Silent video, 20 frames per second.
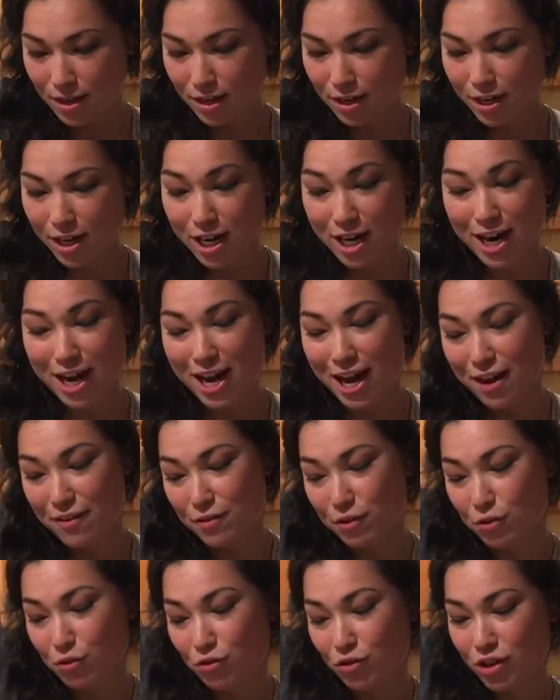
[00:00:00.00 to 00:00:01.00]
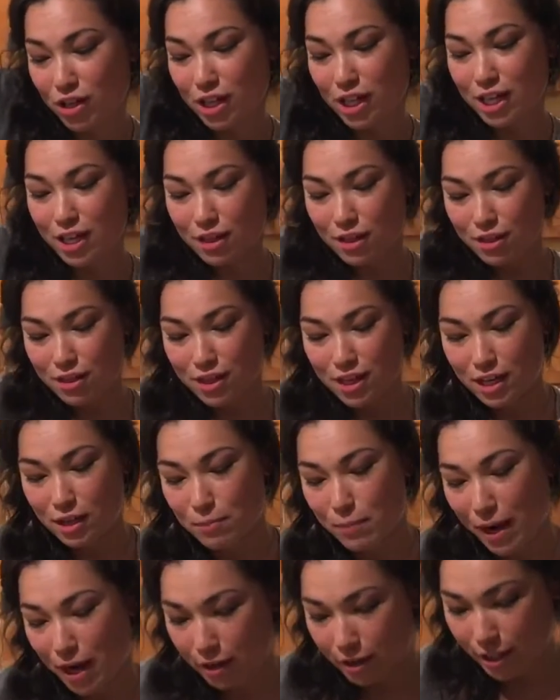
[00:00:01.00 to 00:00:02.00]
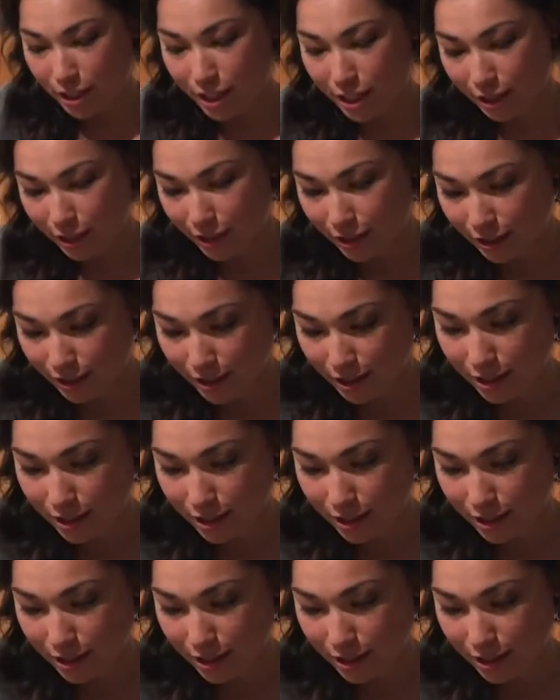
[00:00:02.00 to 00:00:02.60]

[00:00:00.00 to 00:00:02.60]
All right, I have a really thick batter here.